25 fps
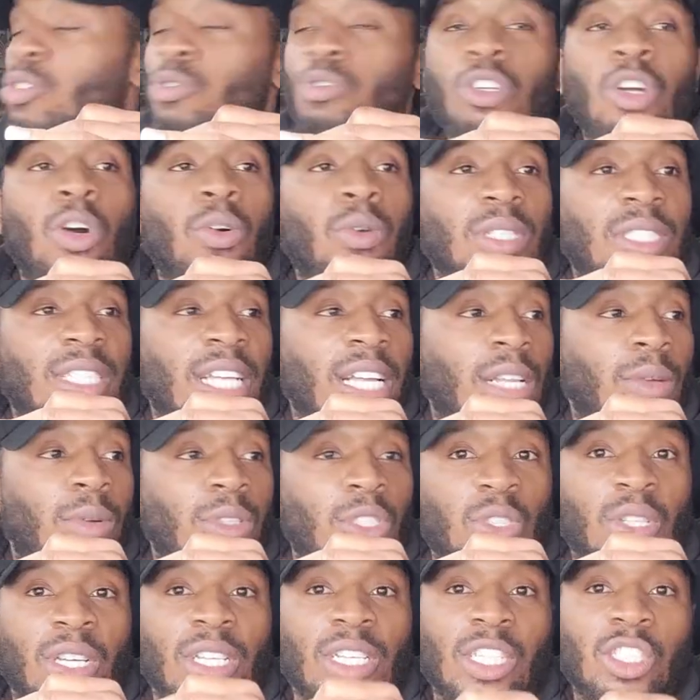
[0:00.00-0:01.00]
you know exactly
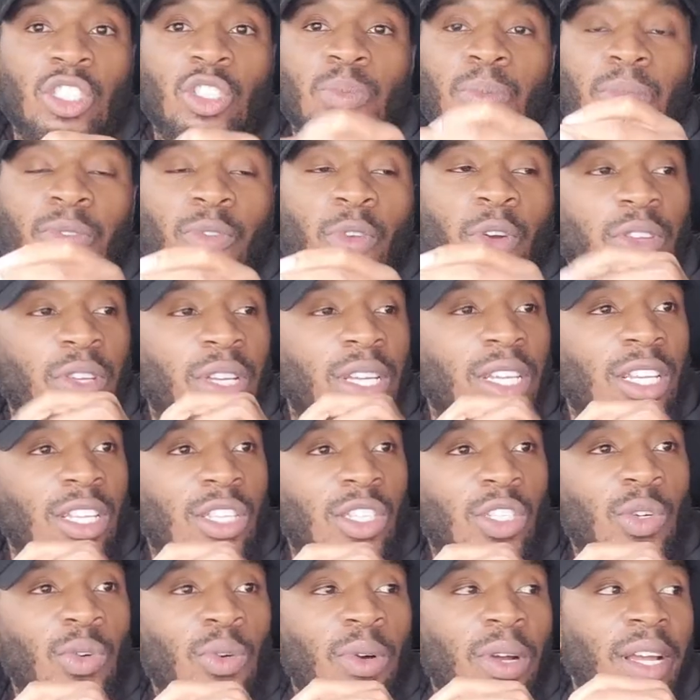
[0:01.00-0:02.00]
what you're getting into before you get
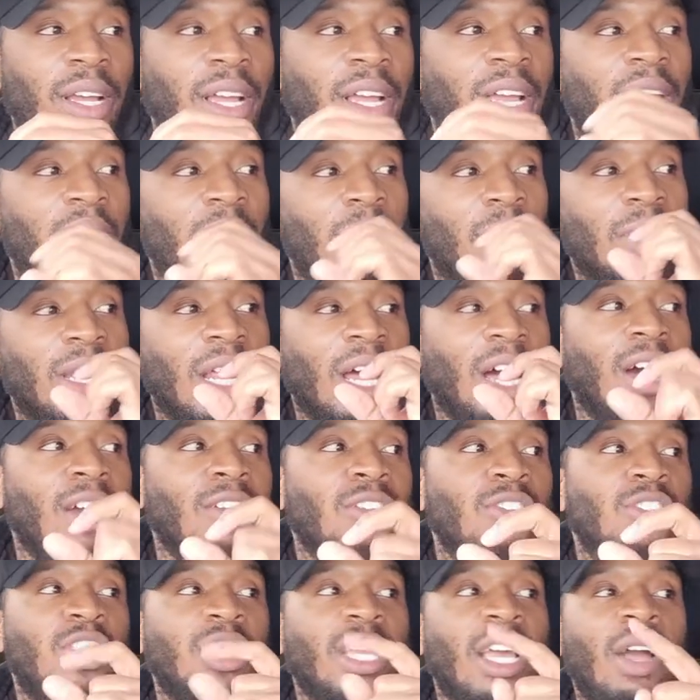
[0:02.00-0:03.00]
into it. But I
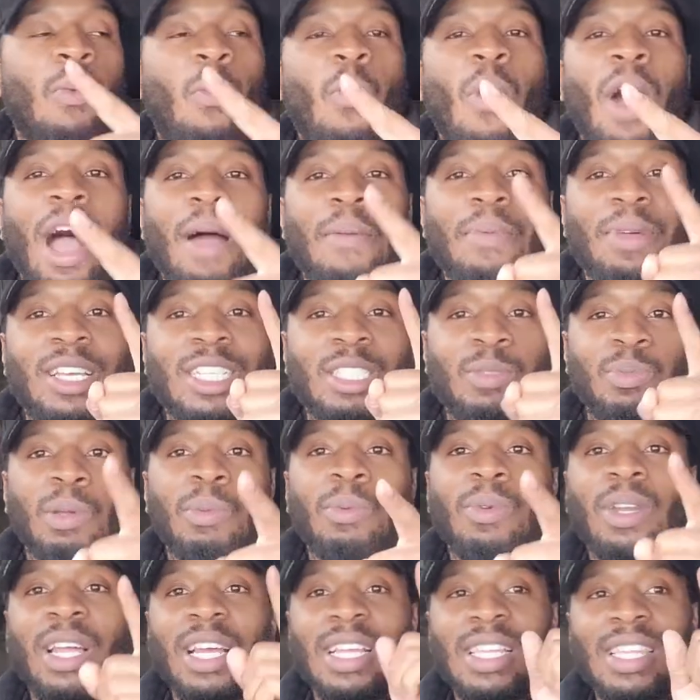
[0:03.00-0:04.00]
understand why, because
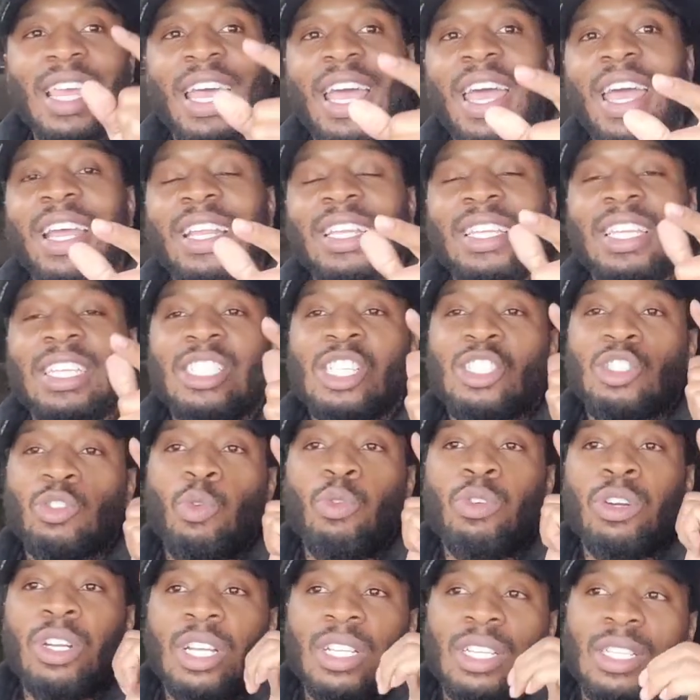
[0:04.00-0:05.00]
people like that, they just
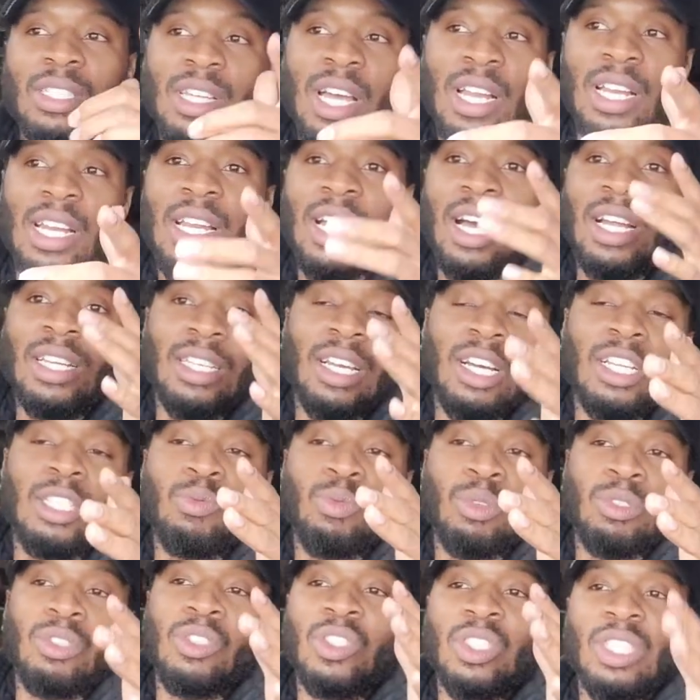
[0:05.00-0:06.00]
ordered
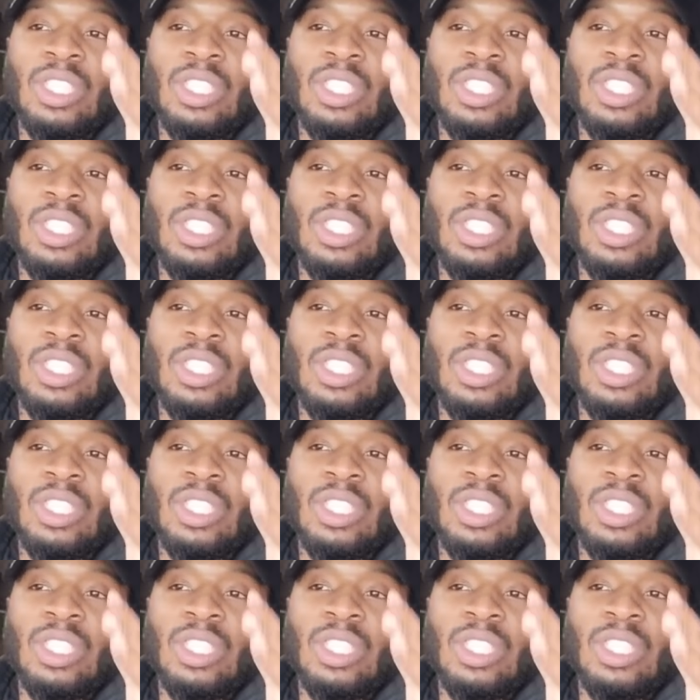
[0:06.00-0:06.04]
$99 worth of